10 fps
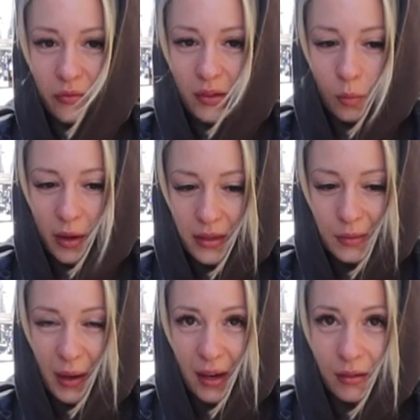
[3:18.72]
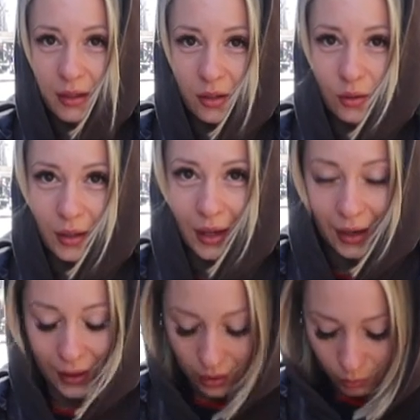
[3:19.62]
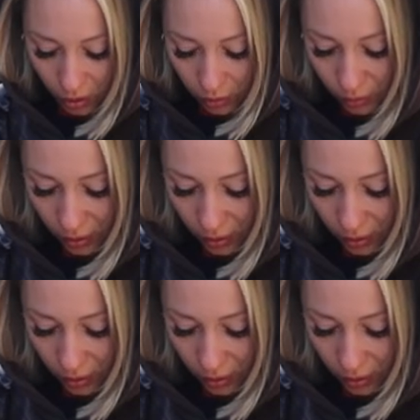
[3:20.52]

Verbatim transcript: I think the weather's better in the UK at the moment.